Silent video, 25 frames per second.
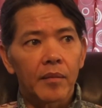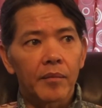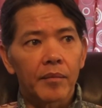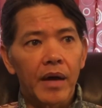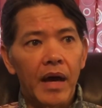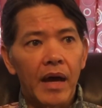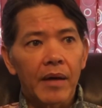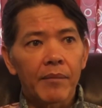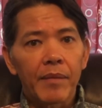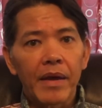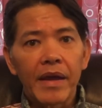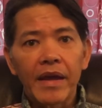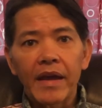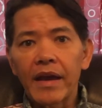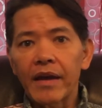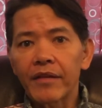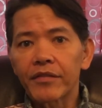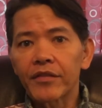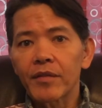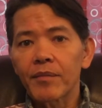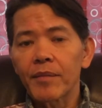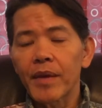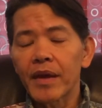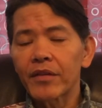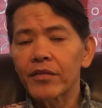I may have to
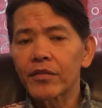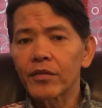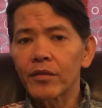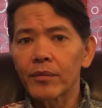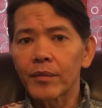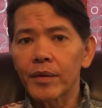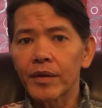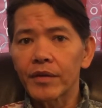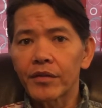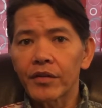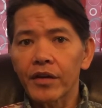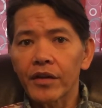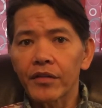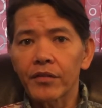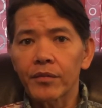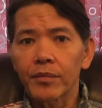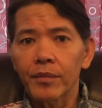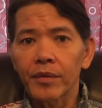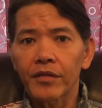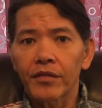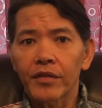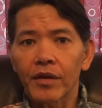make some adjustments.